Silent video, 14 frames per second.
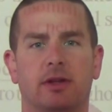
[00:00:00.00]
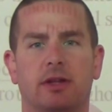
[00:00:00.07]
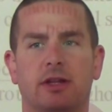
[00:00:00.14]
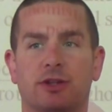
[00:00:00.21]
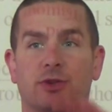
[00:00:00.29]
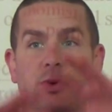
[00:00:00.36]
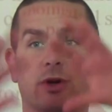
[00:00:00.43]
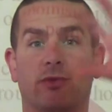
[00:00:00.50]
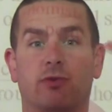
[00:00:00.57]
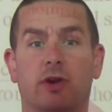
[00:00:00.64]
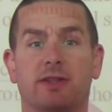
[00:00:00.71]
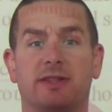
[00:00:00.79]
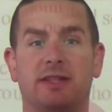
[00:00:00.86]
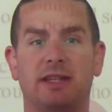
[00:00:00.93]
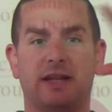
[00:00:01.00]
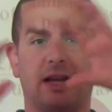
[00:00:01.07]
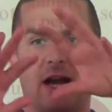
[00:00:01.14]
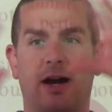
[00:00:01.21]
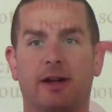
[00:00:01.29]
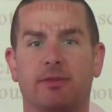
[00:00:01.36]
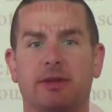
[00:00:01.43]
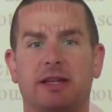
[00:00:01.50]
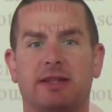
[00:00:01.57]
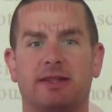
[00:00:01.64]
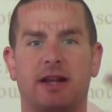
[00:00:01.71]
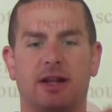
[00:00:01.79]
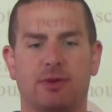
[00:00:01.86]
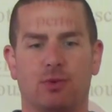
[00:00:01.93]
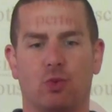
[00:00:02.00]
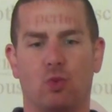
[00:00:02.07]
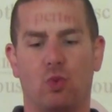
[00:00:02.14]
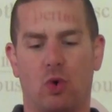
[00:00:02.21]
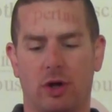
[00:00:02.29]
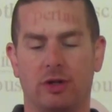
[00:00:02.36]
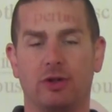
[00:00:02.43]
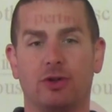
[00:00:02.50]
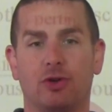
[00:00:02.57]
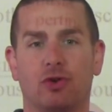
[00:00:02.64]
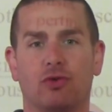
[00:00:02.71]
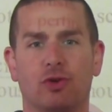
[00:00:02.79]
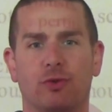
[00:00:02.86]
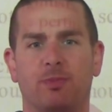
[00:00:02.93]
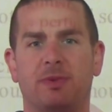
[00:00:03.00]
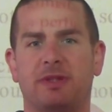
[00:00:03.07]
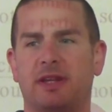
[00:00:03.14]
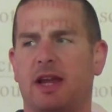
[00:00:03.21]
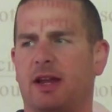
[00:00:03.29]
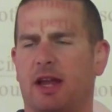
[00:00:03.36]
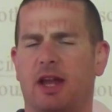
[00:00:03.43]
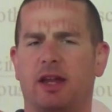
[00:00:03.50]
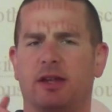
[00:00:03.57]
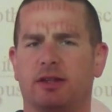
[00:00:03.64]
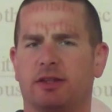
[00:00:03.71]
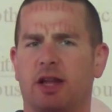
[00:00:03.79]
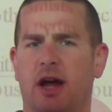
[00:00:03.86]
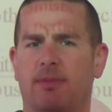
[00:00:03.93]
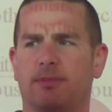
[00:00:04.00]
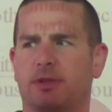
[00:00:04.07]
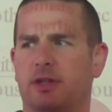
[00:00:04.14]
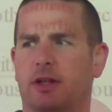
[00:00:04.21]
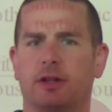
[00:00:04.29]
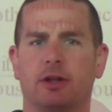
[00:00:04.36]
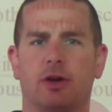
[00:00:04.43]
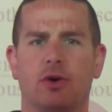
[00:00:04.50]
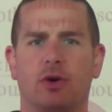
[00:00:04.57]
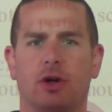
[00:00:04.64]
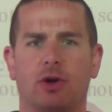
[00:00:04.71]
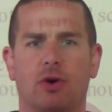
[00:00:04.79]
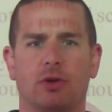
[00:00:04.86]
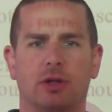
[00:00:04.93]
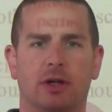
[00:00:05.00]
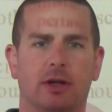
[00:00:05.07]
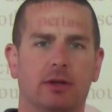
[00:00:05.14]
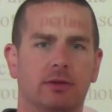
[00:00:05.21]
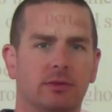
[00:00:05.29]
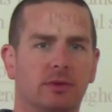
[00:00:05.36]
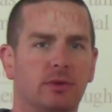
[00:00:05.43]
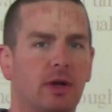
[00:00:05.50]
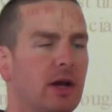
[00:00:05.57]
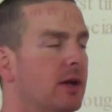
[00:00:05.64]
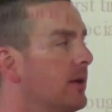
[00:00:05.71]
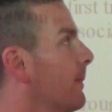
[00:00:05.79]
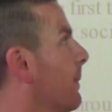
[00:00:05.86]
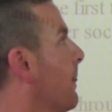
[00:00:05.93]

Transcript: is what runs the economy. It's not one group saying, hey, stop selling Coca-Cola. Okay?